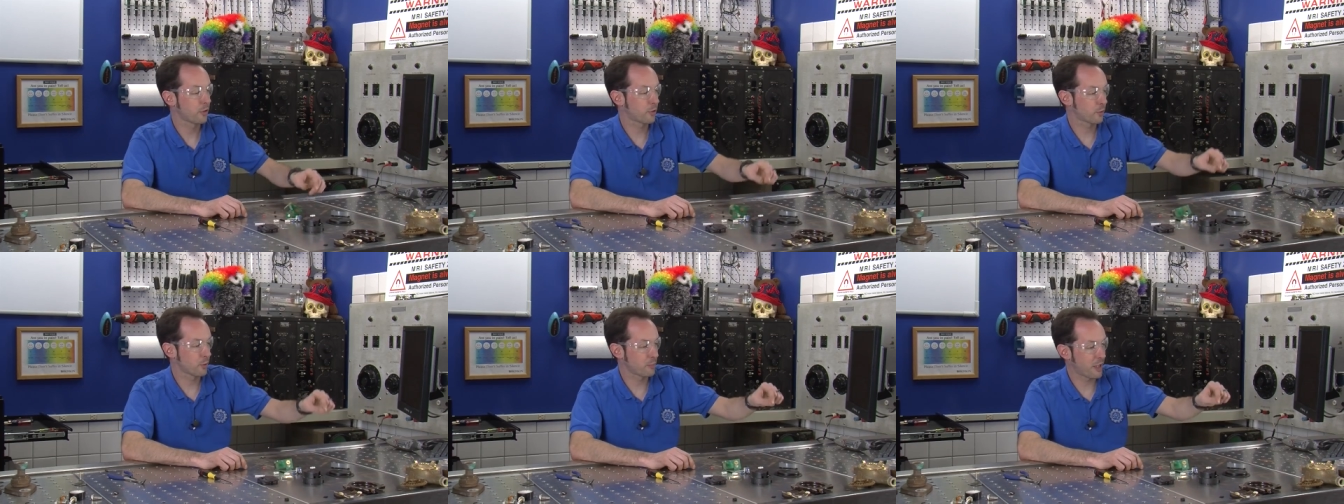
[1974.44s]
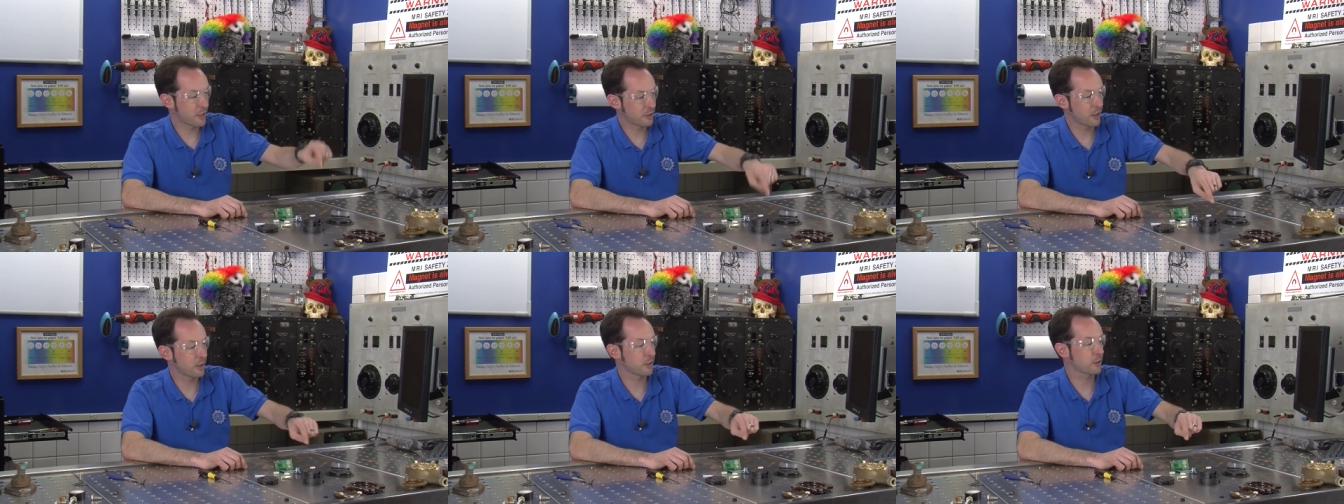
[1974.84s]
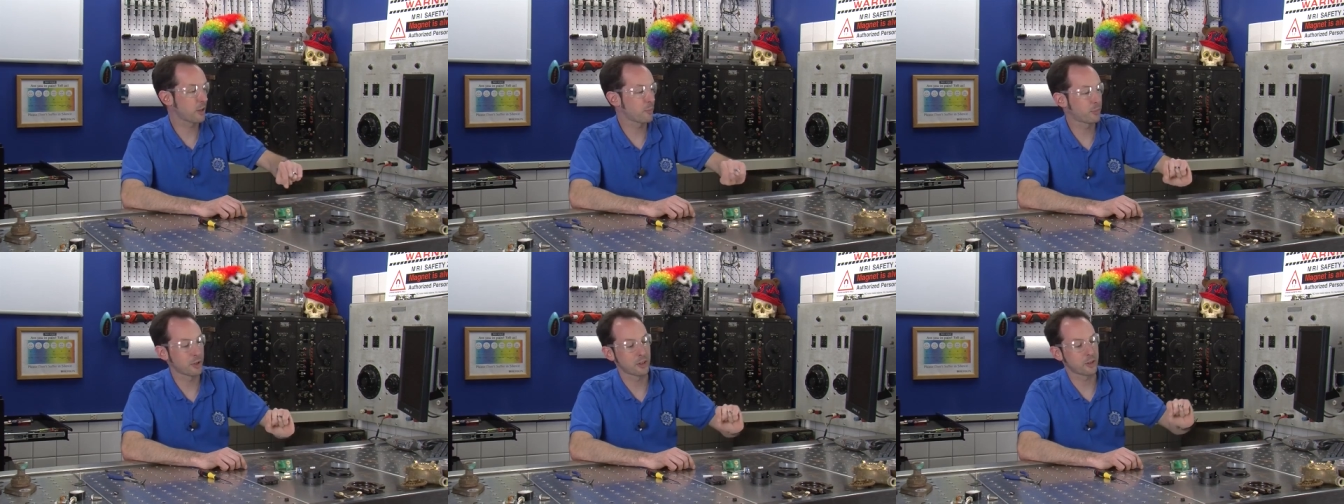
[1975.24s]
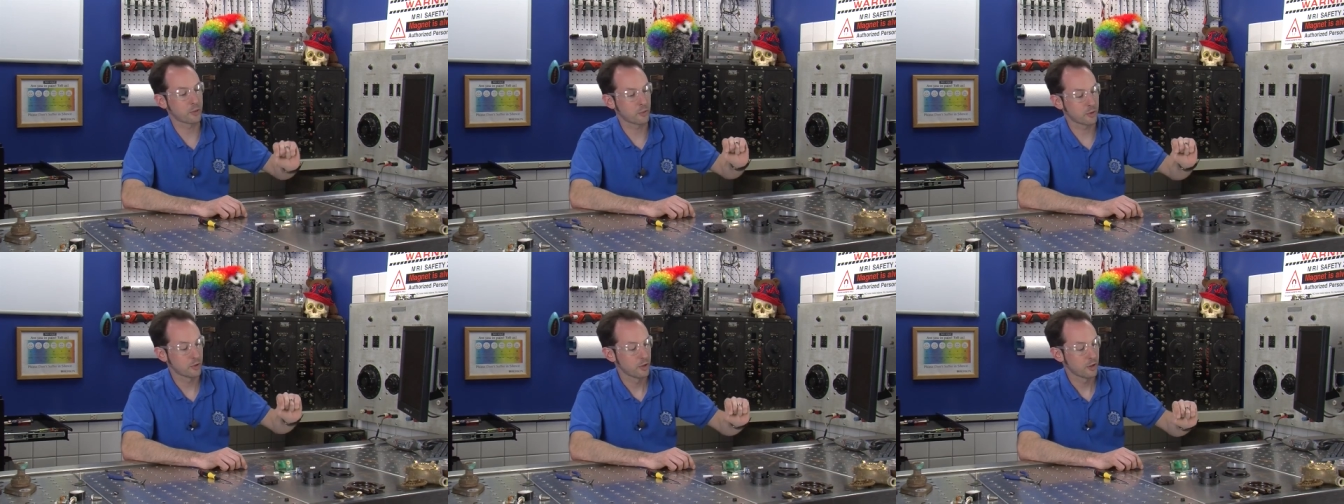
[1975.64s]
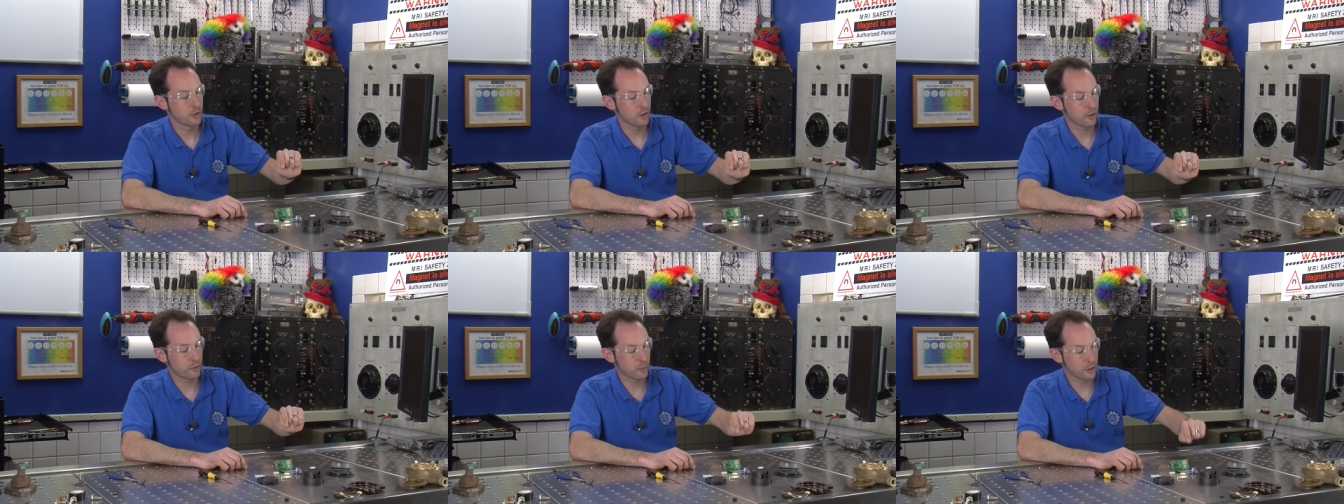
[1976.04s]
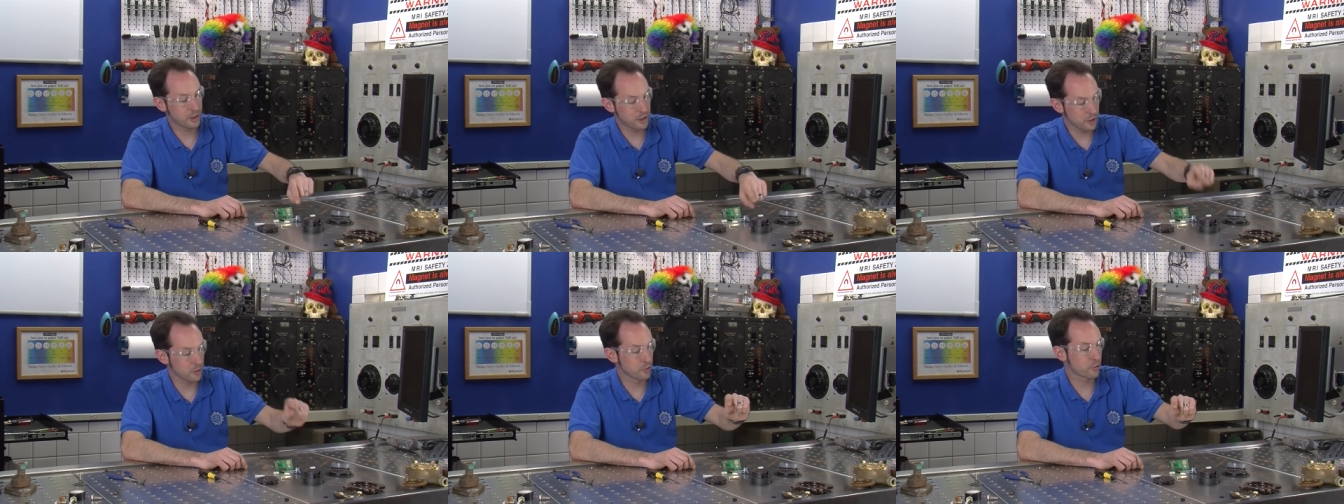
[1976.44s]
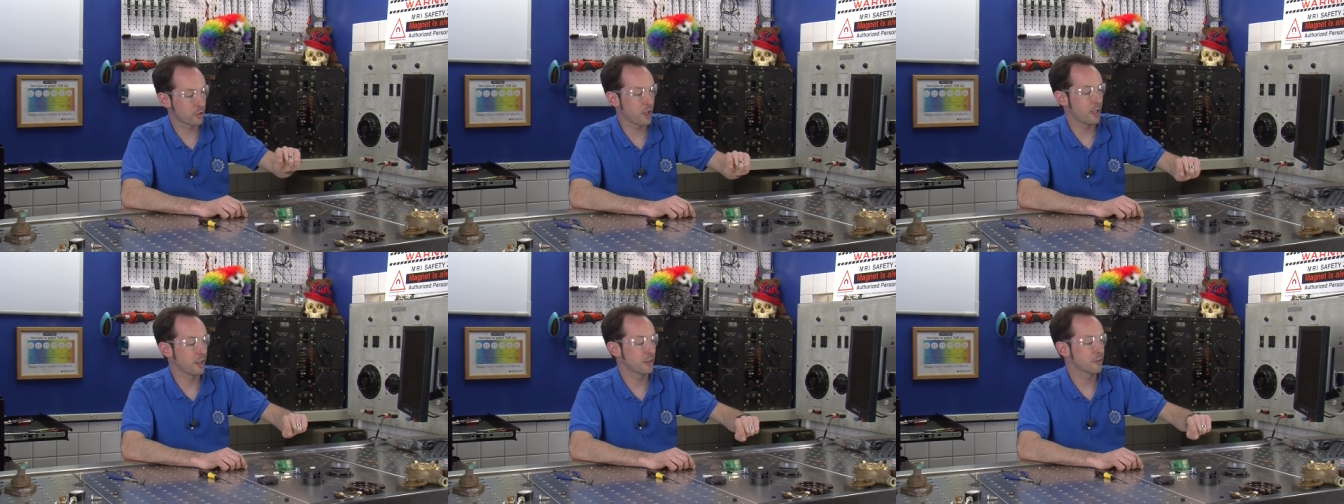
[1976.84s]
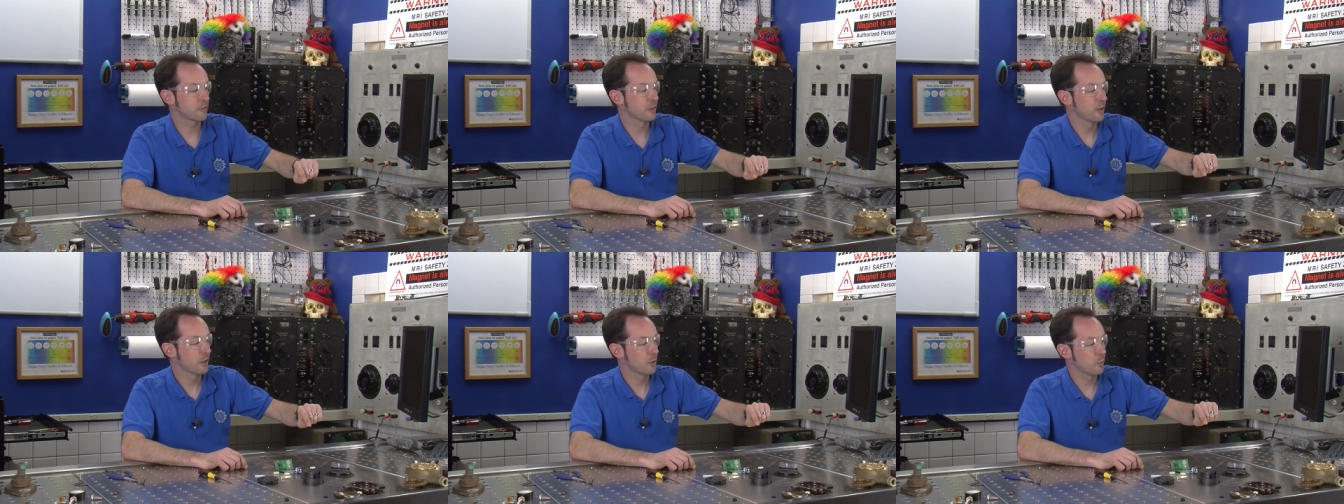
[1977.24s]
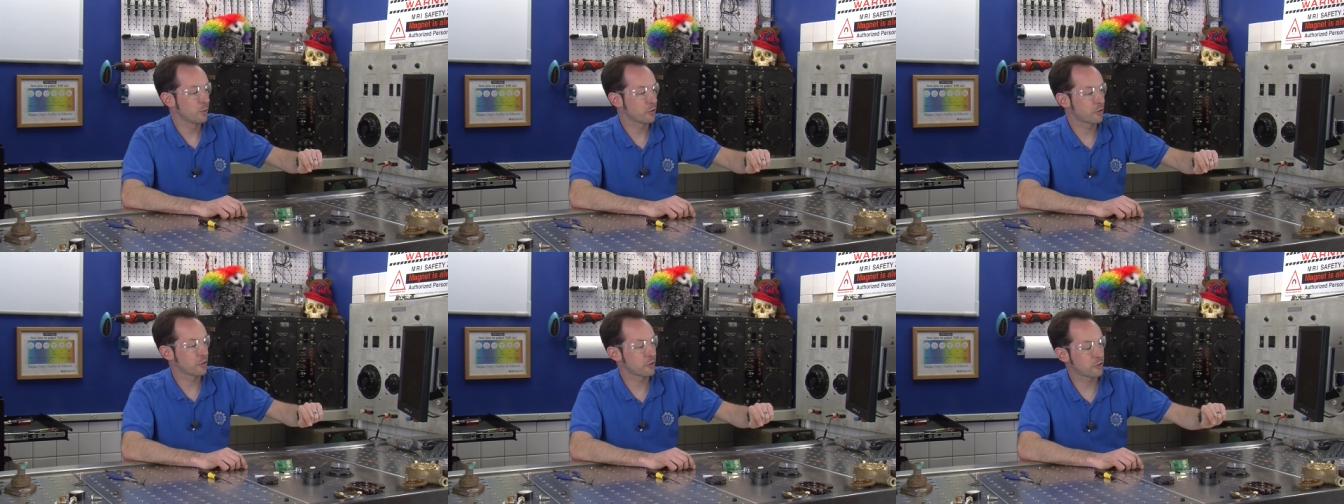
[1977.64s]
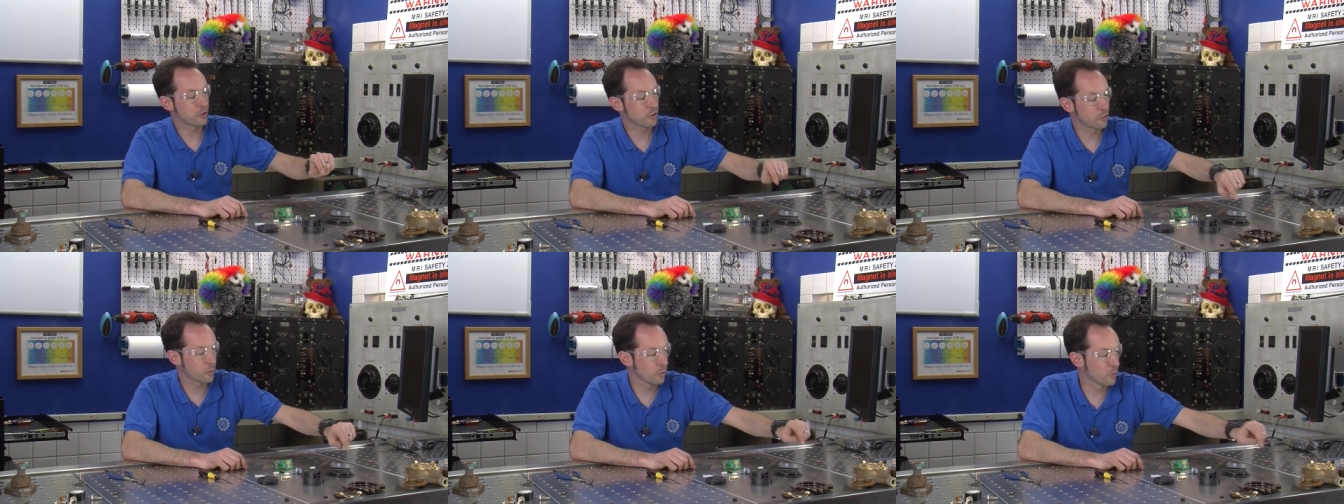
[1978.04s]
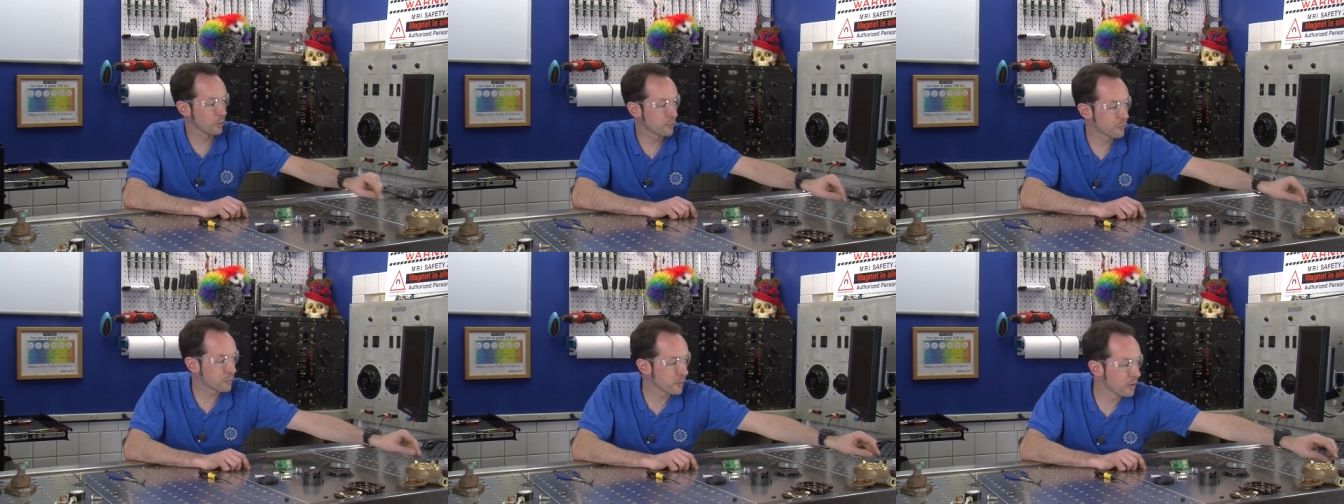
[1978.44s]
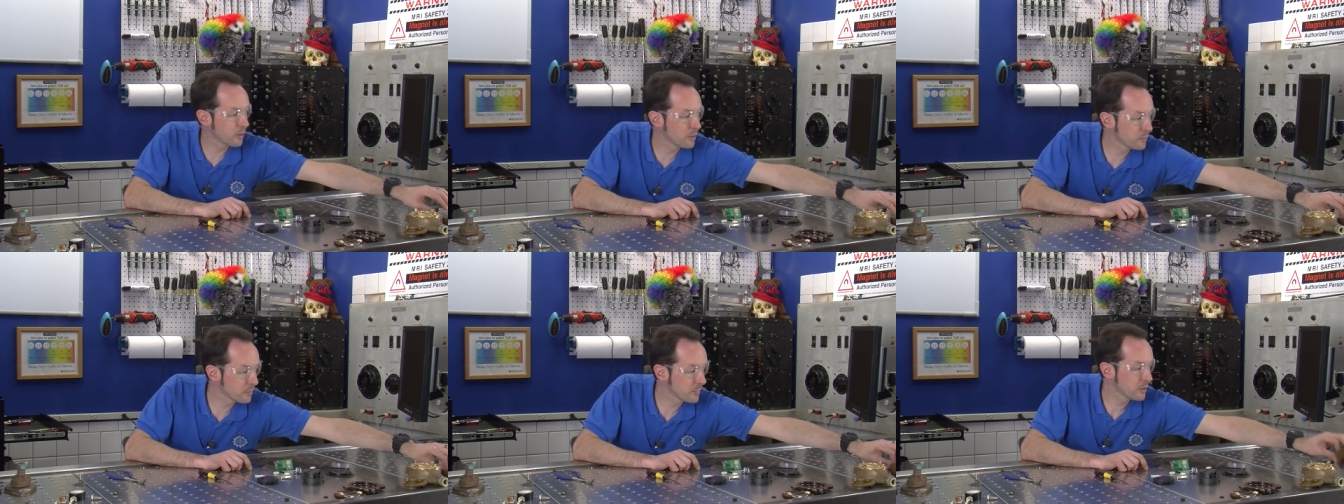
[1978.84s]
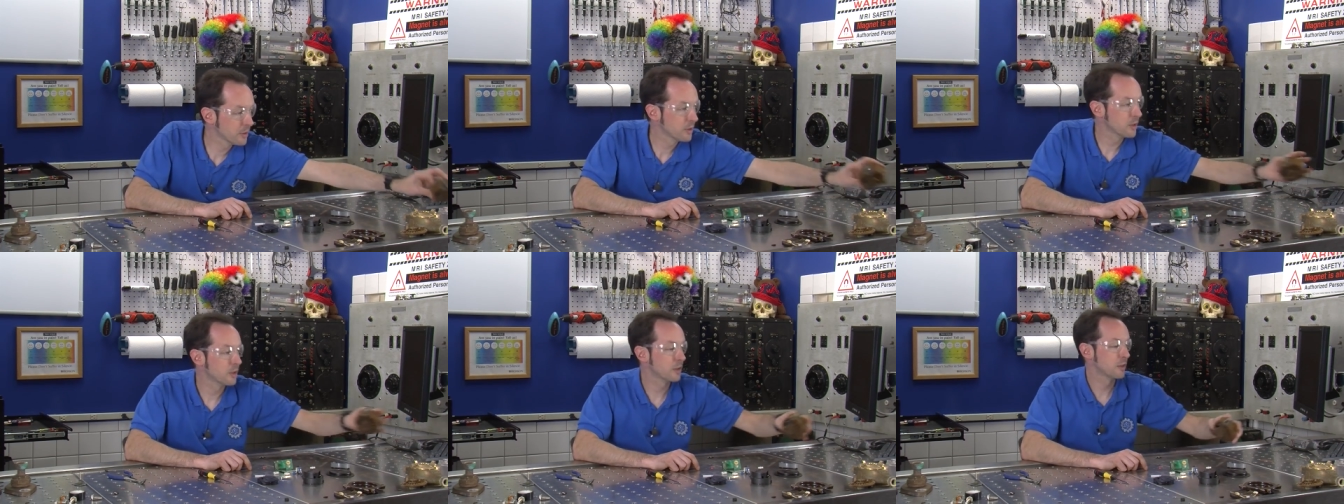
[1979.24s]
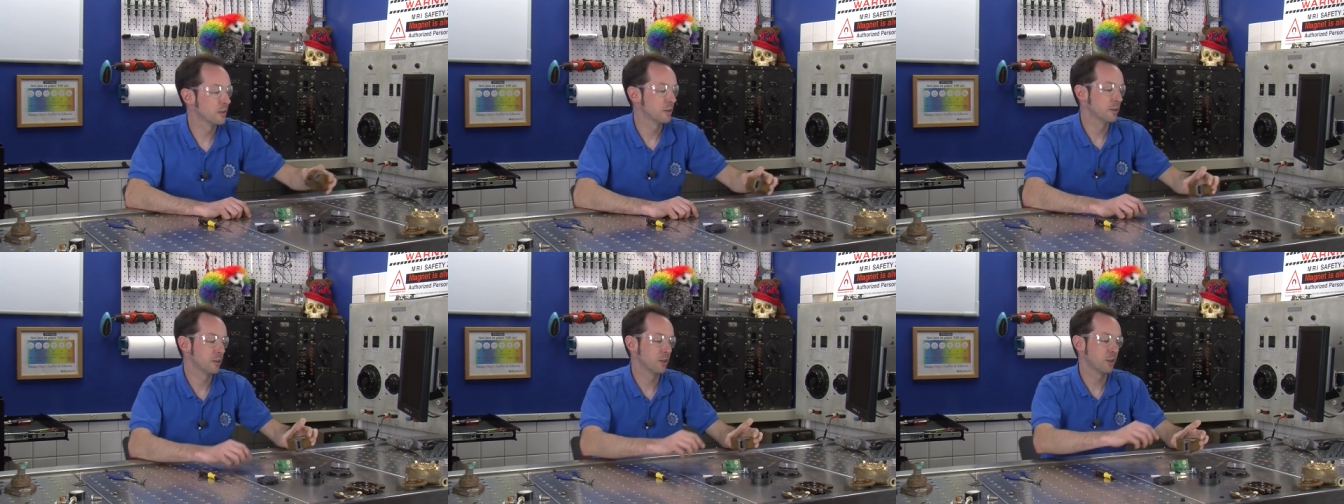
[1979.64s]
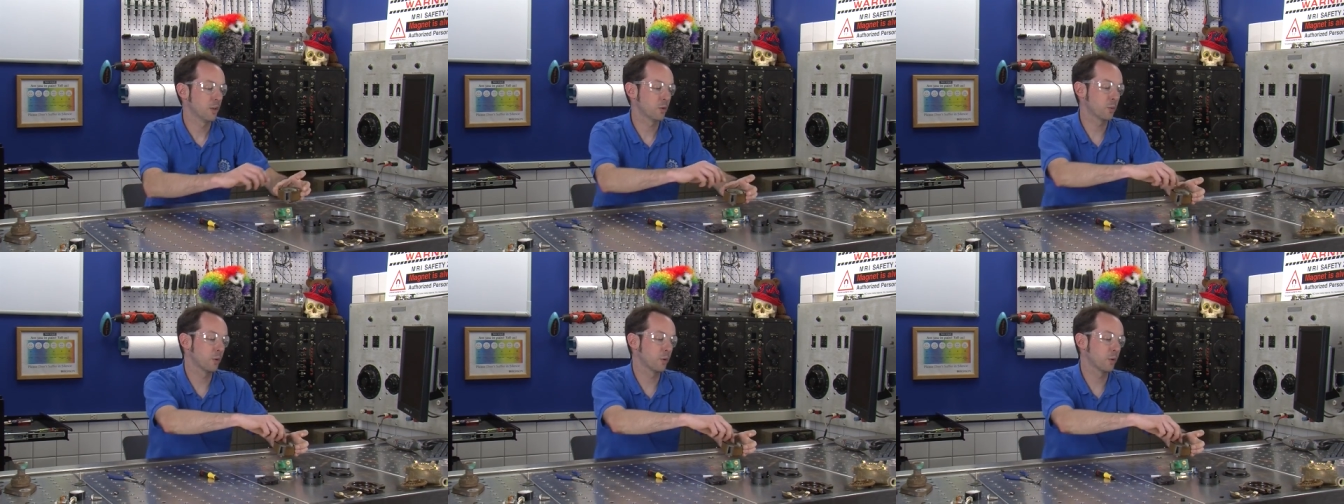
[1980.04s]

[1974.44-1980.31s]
through a magnetic coupling, through a gear drive, which is controlled from a